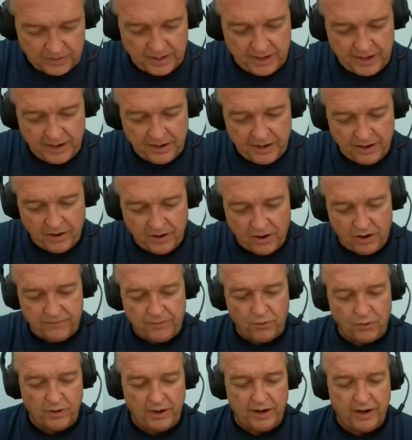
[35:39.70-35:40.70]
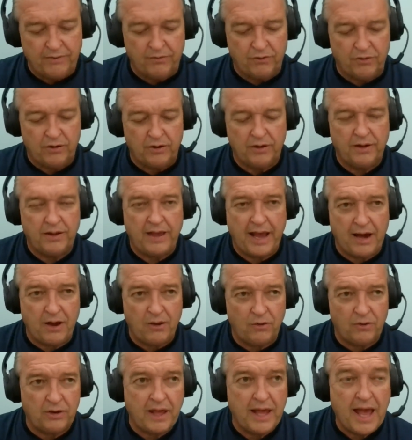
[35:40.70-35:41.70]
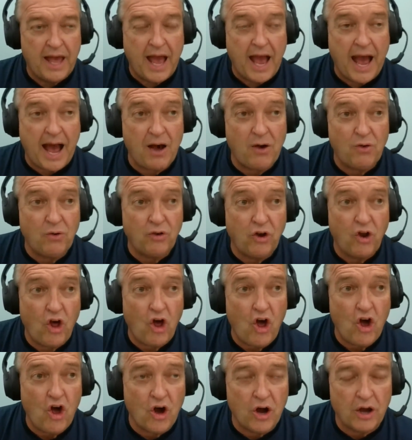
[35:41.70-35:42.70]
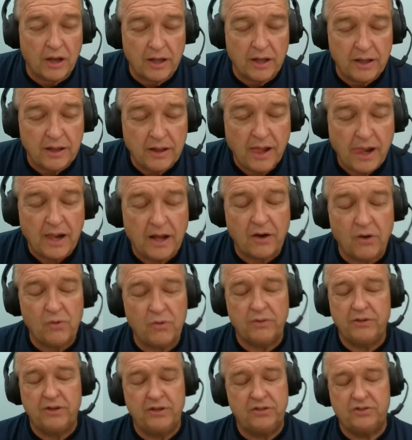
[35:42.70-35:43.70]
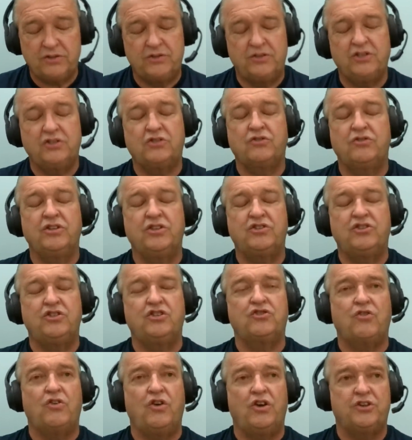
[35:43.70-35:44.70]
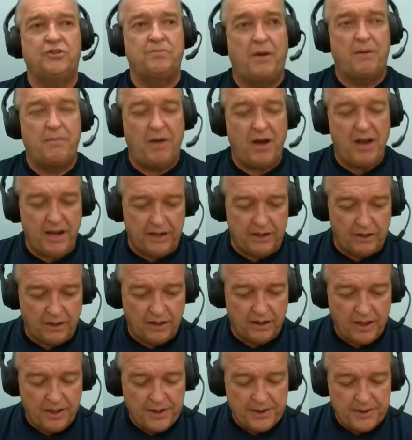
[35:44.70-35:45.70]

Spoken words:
They are forever. How long? Oh, this just crossed my mind.